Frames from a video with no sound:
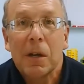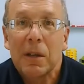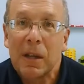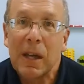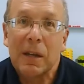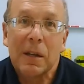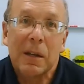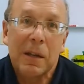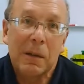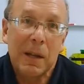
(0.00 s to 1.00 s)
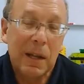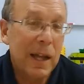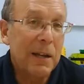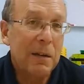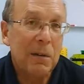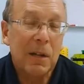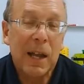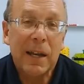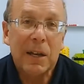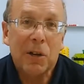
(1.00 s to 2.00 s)
that let
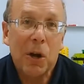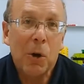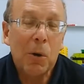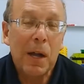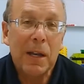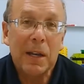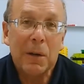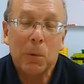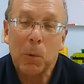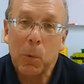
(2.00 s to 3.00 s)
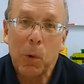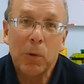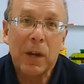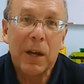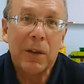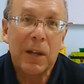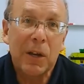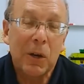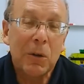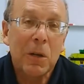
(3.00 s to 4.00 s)
it go and then it will roll down the
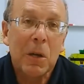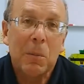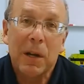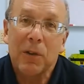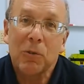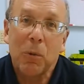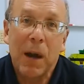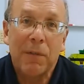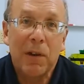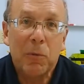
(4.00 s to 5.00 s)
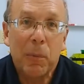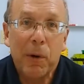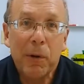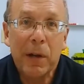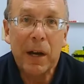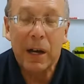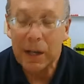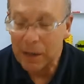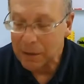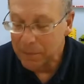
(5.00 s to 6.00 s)
hill because gravity is pulling
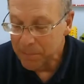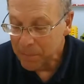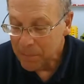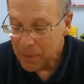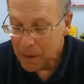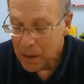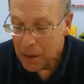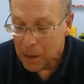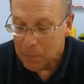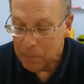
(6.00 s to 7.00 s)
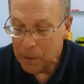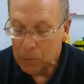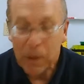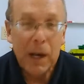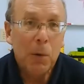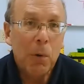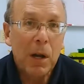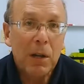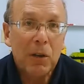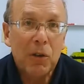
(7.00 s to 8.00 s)
on it. But what I
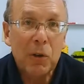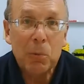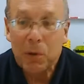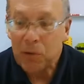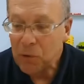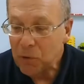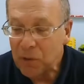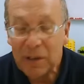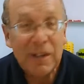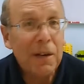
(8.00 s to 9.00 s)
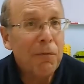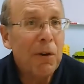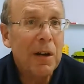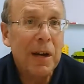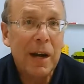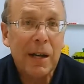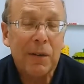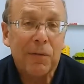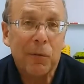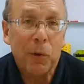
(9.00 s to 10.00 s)
wanted to do was use a different kind
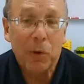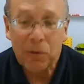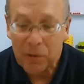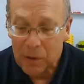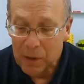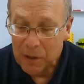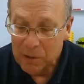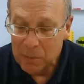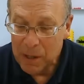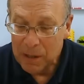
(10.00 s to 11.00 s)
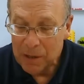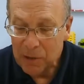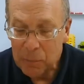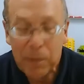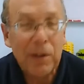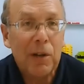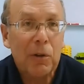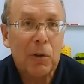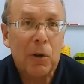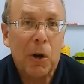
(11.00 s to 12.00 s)
of force to make this
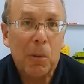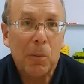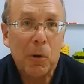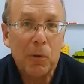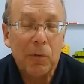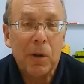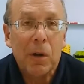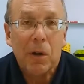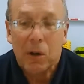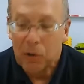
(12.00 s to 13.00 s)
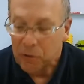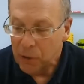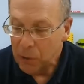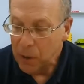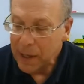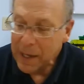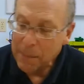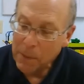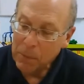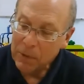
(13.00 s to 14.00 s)
particular car move. So I
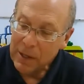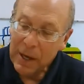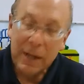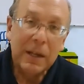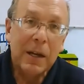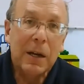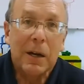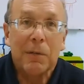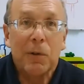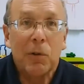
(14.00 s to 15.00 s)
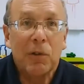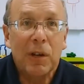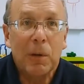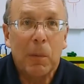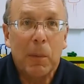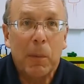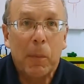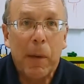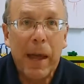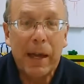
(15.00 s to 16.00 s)
came up with the idea of using a rubber
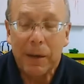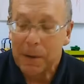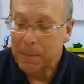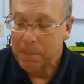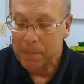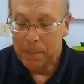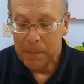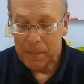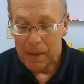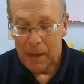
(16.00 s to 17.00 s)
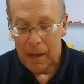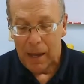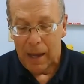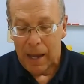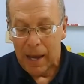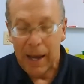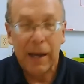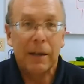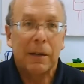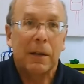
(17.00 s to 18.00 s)
band.
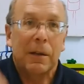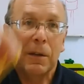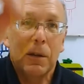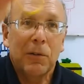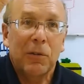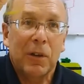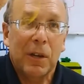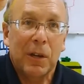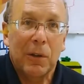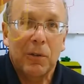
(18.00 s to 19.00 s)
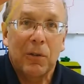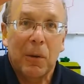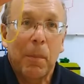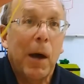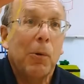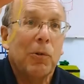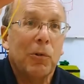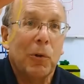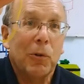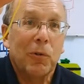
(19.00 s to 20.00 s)
And this is the power
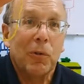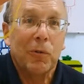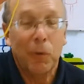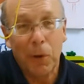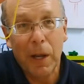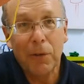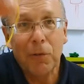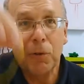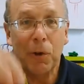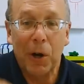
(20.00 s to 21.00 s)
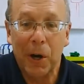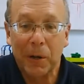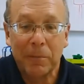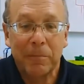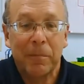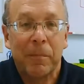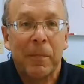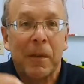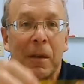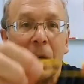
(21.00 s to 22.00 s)
source for Elastocar.
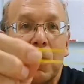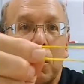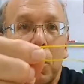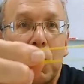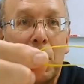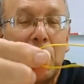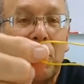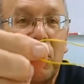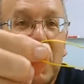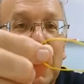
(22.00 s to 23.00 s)
Well, you can see